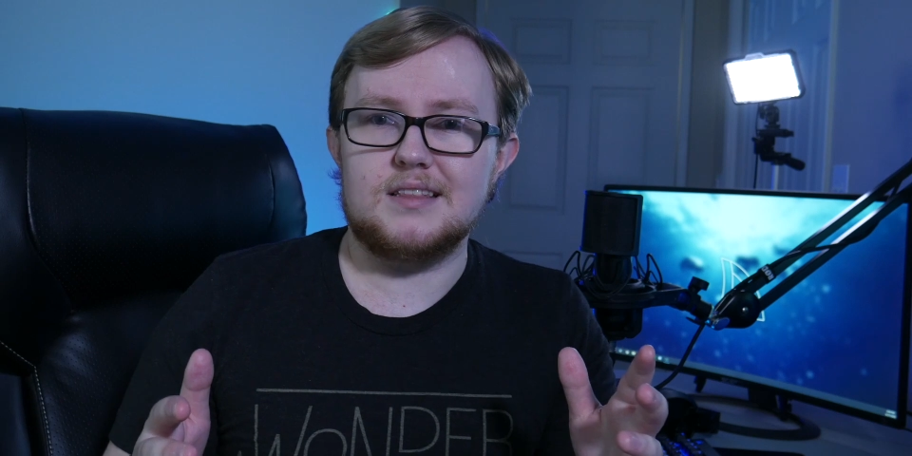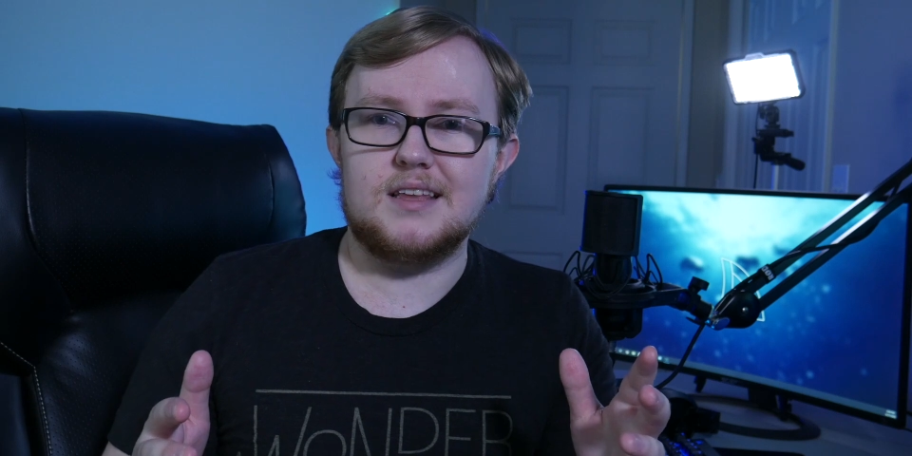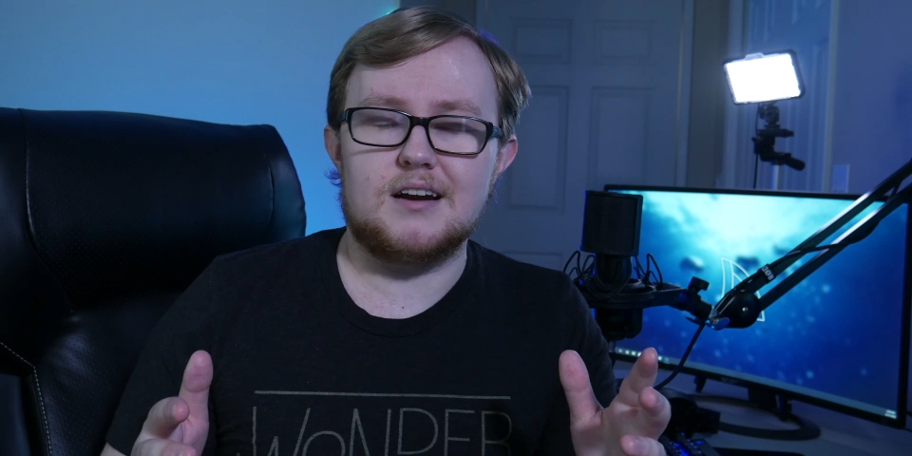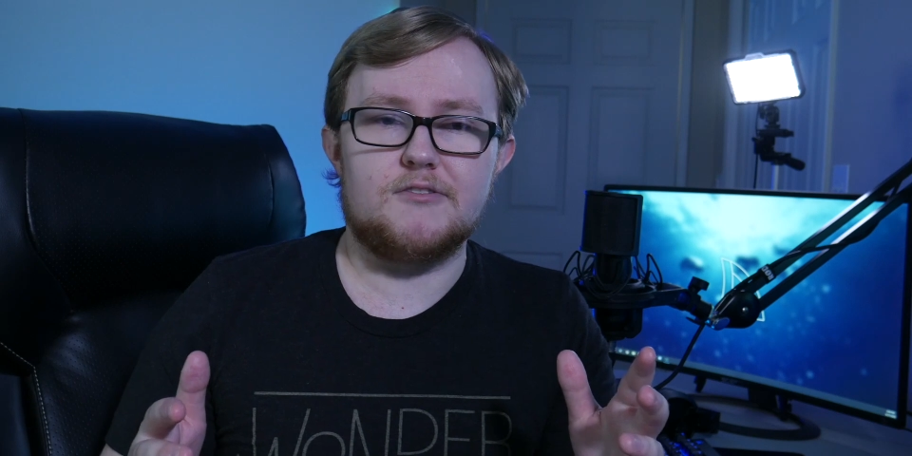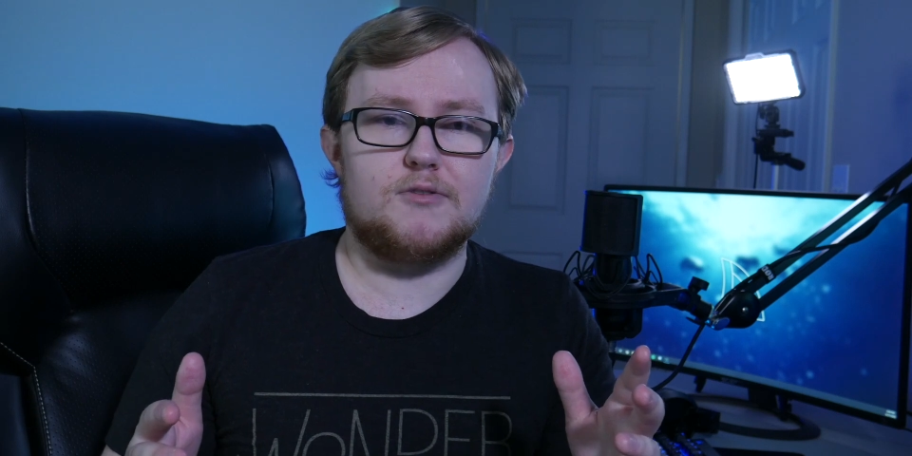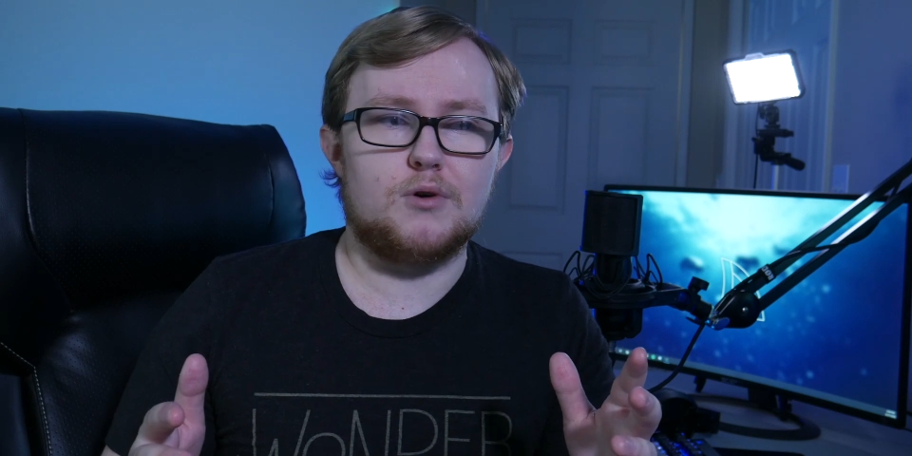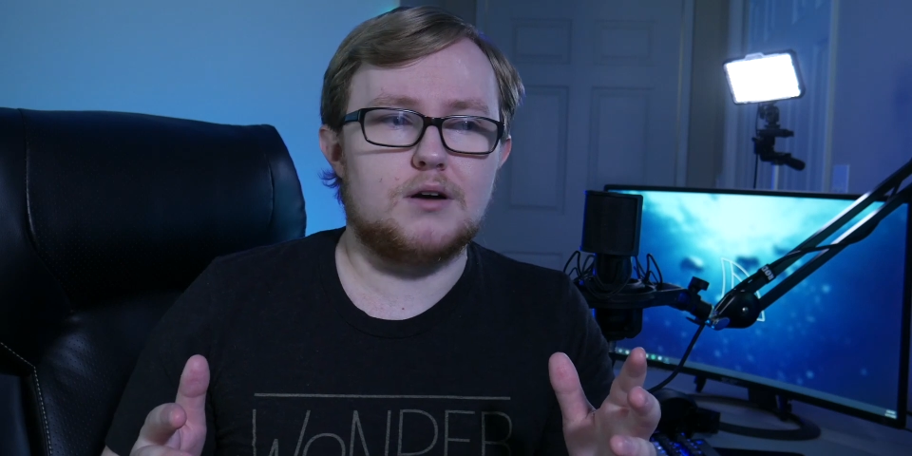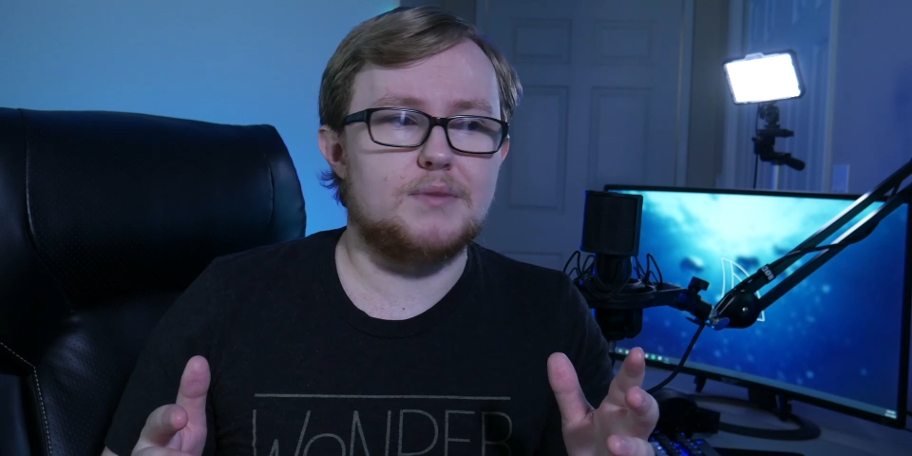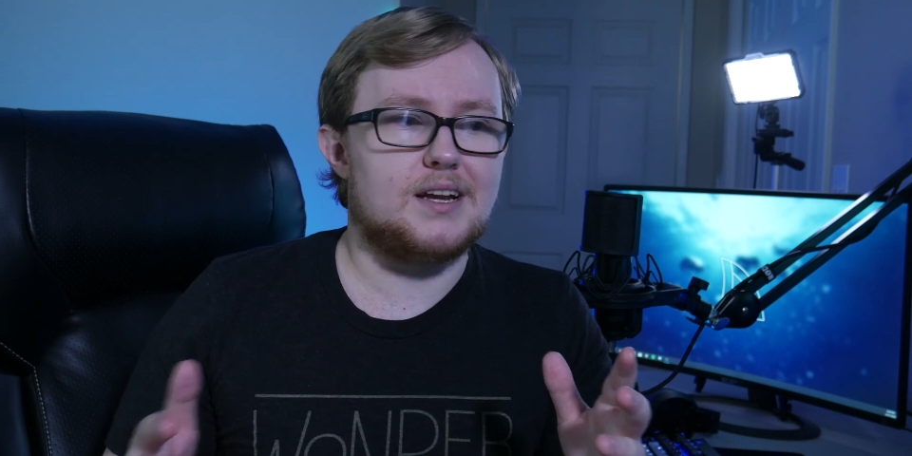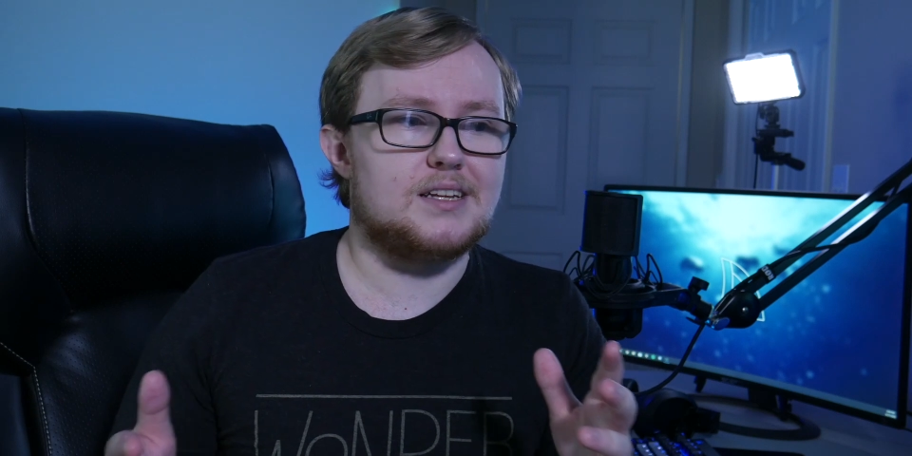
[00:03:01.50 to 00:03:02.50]
there for
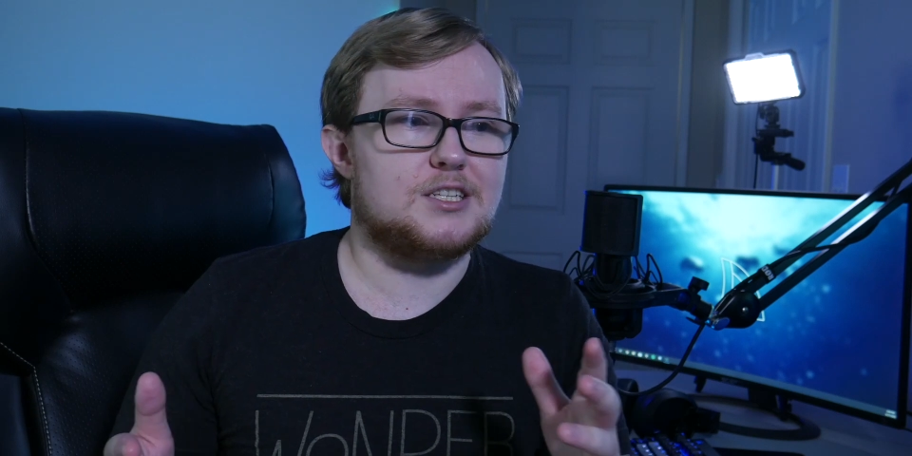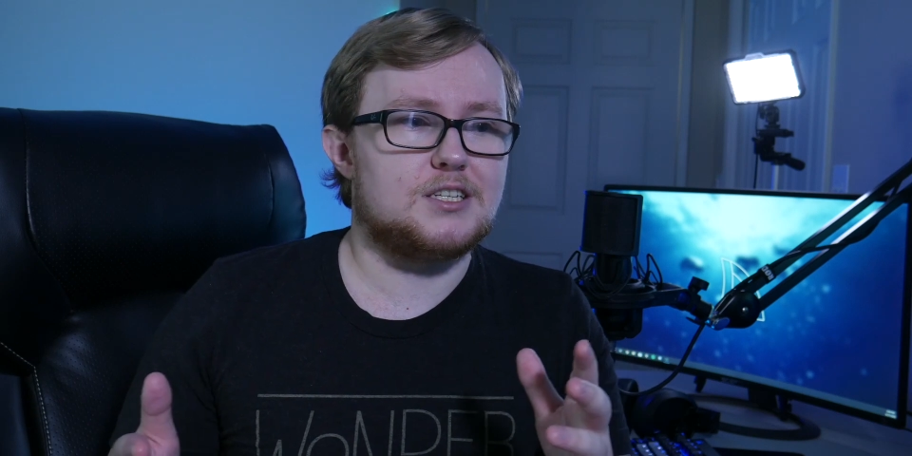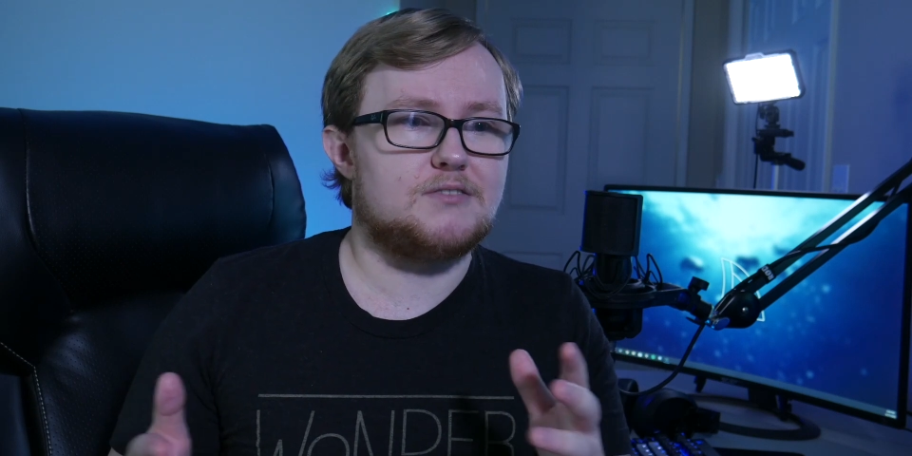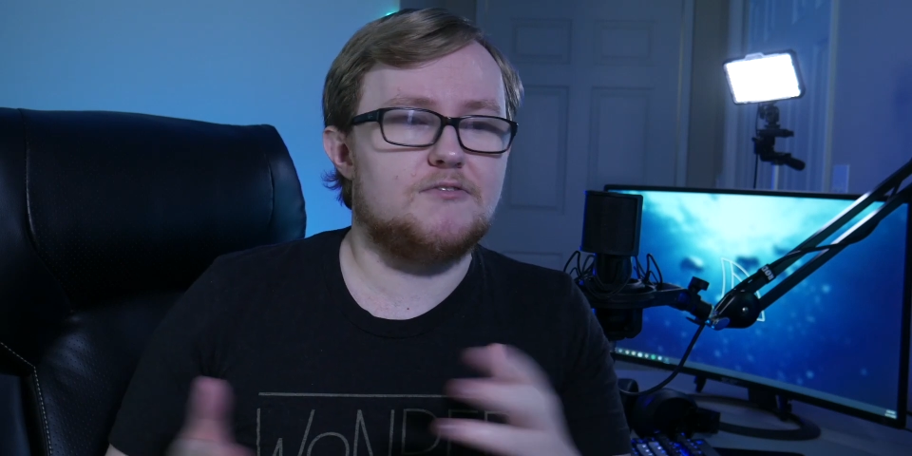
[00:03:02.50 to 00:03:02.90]
them, and it's just